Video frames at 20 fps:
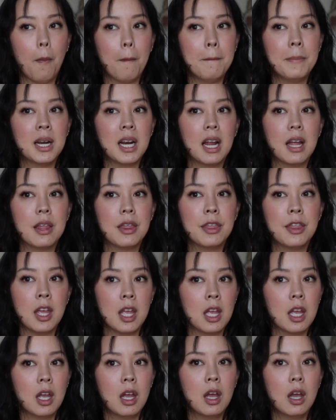but I
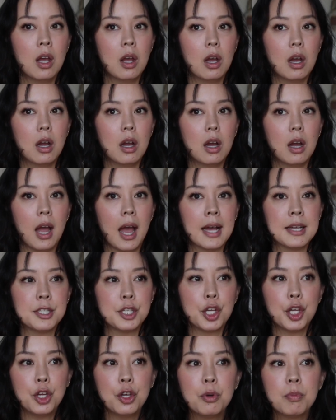think
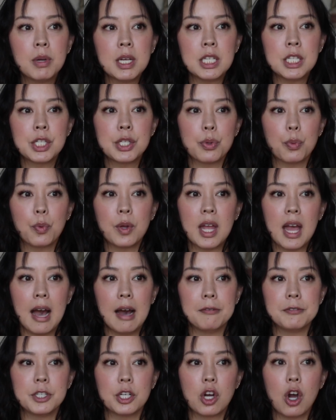as humans, we
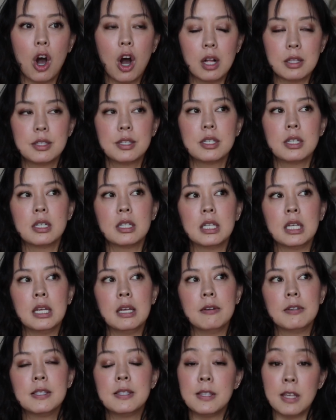have to
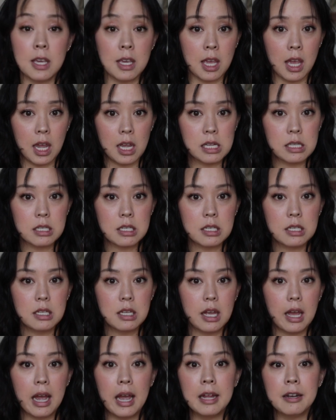constantly seek it
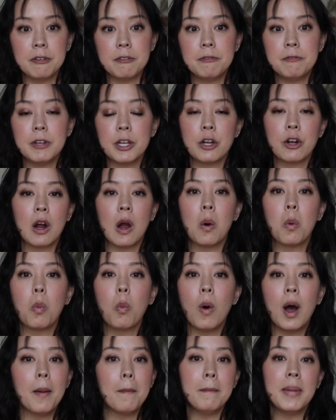and figure out
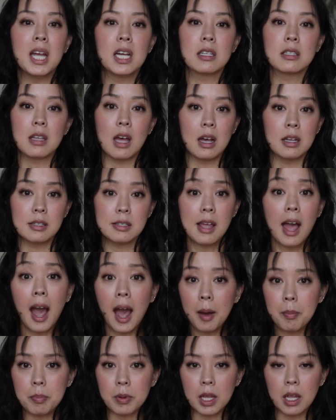what makes us
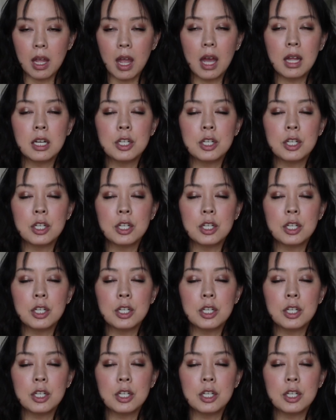happy.